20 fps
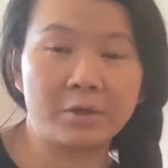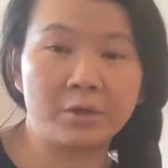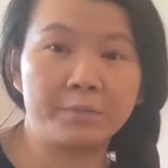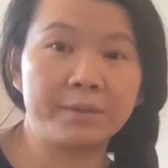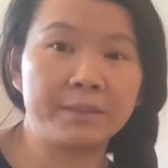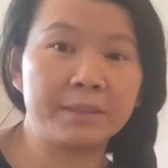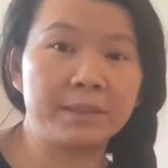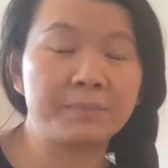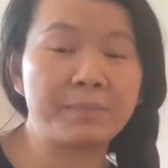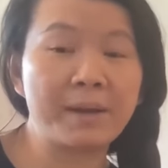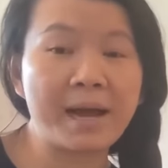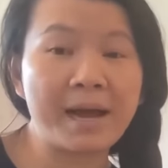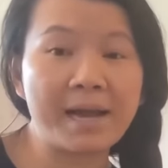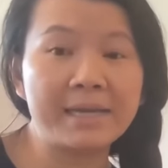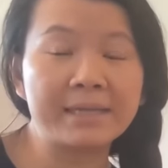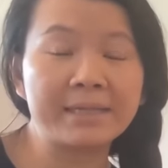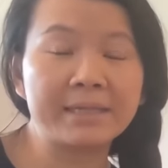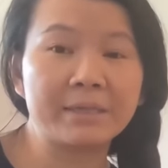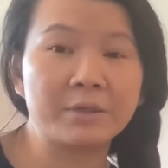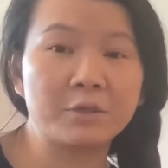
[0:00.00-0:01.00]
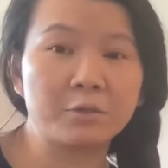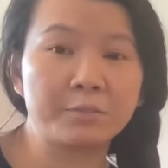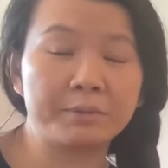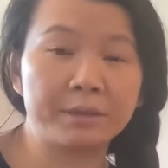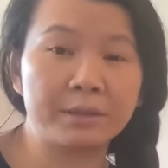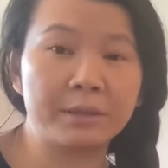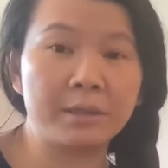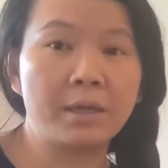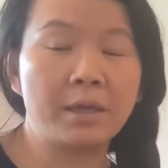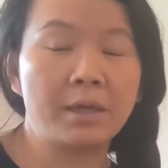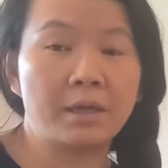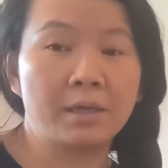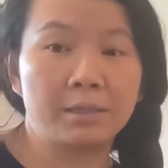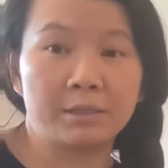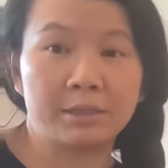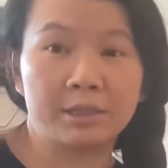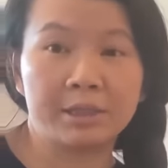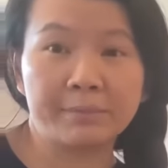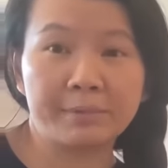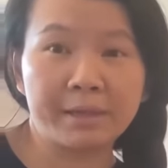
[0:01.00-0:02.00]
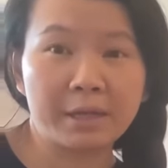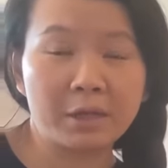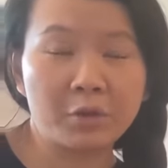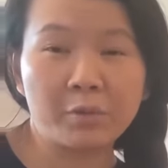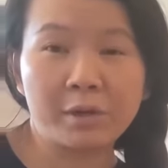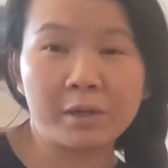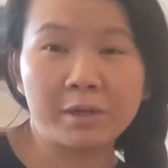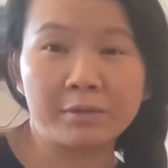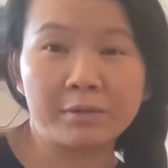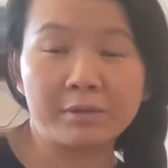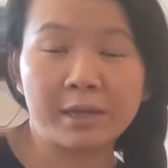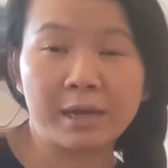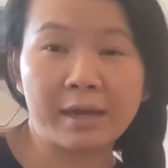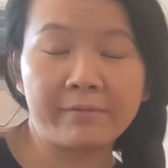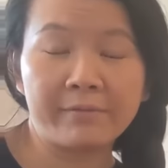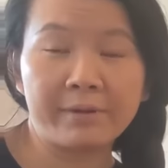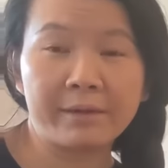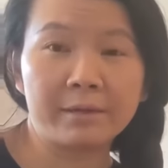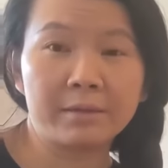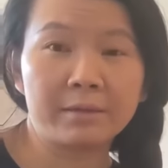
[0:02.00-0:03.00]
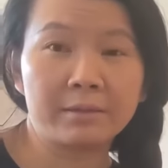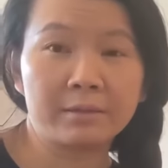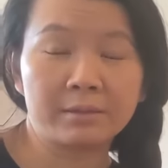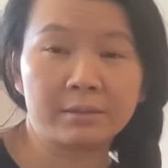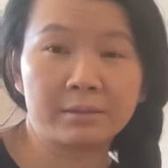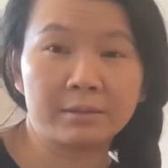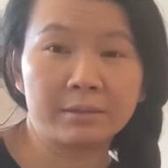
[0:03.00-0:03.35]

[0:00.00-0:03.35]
It could be spice, it could be chip that you want to have a